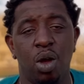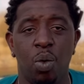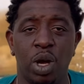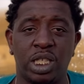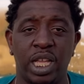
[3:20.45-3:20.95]

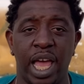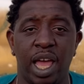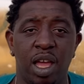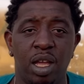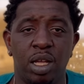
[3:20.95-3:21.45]
The, What's that?
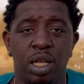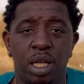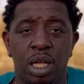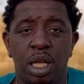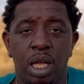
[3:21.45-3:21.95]
The BG
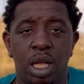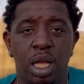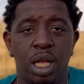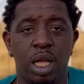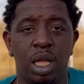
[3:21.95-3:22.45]
situation with the
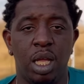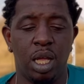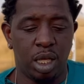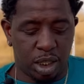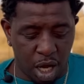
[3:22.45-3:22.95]
picture.
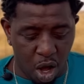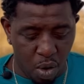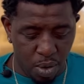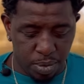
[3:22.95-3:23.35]
So